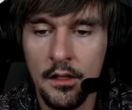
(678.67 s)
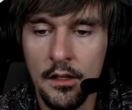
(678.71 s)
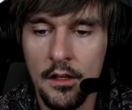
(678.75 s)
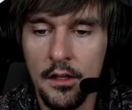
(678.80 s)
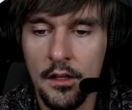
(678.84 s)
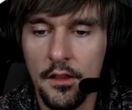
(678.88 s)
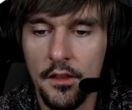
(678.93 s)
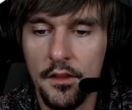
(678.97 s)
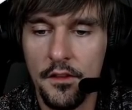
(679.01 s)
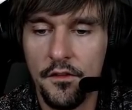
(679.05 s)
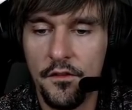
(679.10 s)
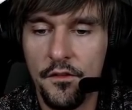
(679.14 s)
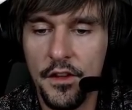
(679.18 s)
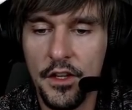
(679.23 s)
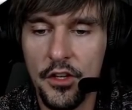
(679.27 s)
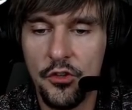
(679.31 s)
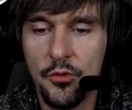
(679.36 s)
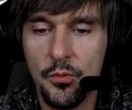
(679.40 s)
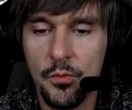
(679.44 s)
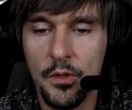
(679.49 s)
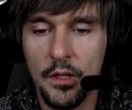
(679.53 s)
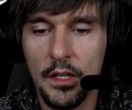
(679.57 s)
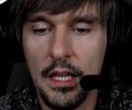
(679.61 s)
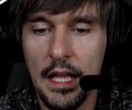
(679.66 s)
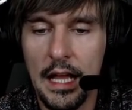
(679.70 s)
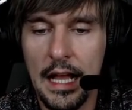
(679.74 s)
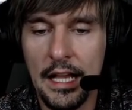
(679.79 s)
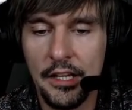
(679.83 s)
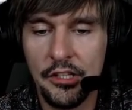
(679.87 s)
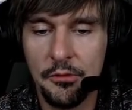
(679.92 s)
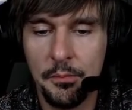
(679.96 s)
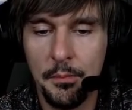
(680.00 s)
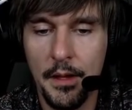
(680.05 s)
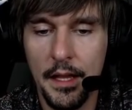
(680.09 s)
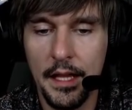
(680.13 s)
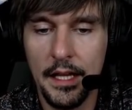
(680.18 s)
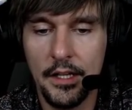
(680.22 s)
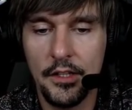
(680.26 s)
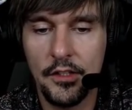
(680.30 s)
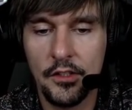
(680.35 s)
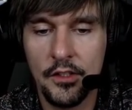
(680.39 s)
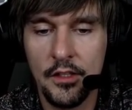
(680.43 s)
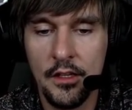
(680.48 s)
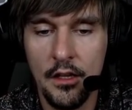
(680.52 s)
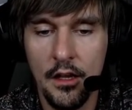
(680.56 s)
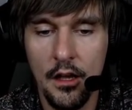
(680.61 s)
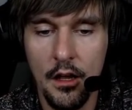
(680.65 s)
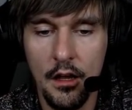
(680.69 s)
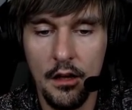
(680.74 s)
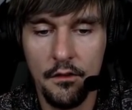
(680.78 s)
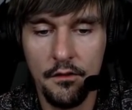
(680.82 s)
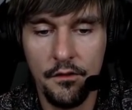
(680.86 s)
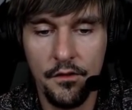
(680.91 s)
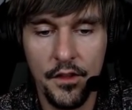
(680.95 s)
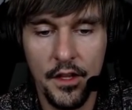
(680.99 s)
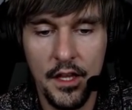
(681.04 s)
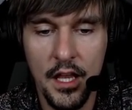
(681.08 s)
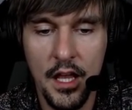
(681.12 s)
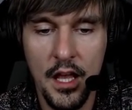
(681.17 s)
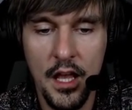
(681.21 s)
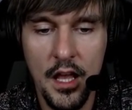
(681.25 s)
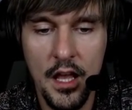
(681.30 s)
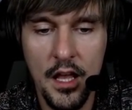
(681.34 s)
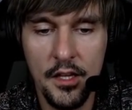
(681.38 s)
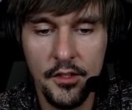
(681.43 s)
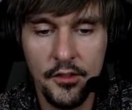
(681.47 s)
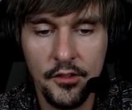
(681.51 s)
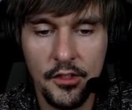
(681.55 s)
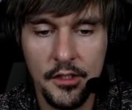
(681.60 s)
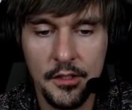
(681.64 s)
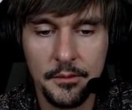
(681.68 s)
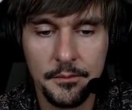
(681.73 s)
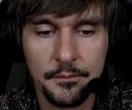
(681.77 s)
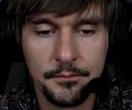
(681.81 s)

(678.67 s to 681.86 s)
the visual aspects of the cars.